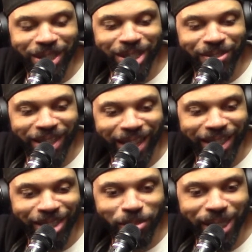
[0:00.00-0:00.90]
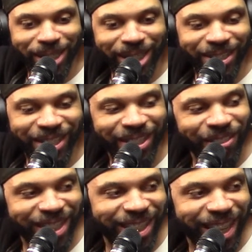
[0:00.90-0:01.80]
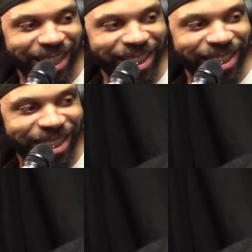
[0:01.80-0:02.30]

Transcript: even like a big deal. You know, it wasn't no, like, like a, it,